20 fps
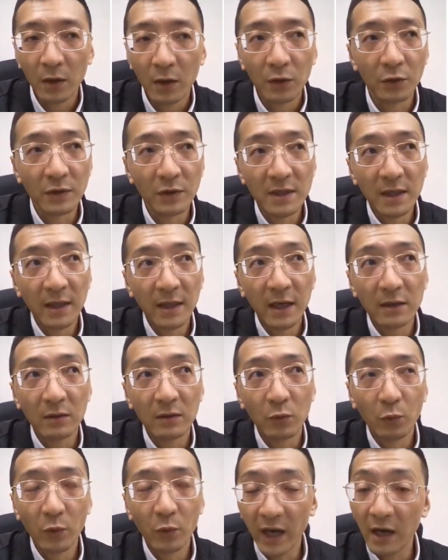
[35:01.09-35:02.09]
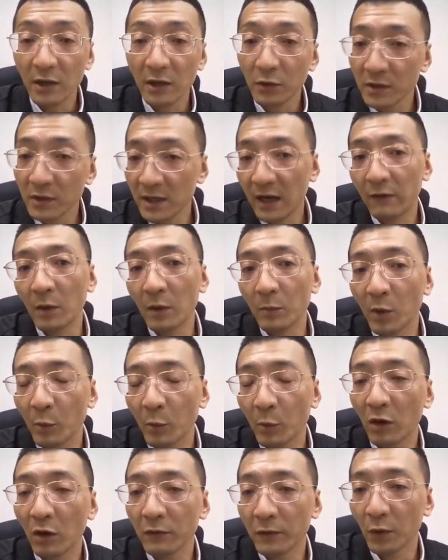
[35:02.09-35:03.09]
To say that we are using our
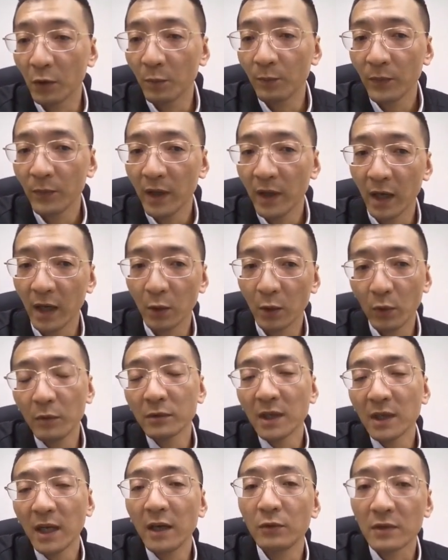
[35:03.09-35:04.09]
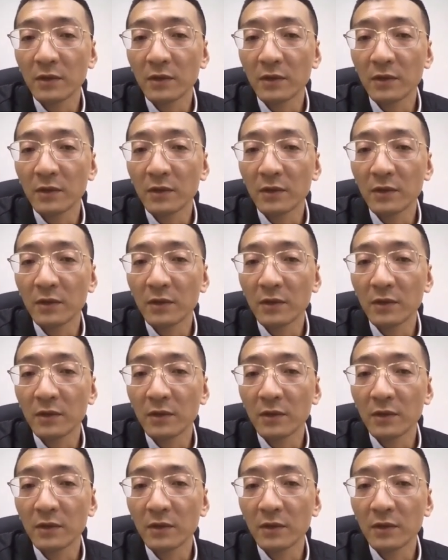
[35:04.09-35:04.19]
mobile phone, and we would like to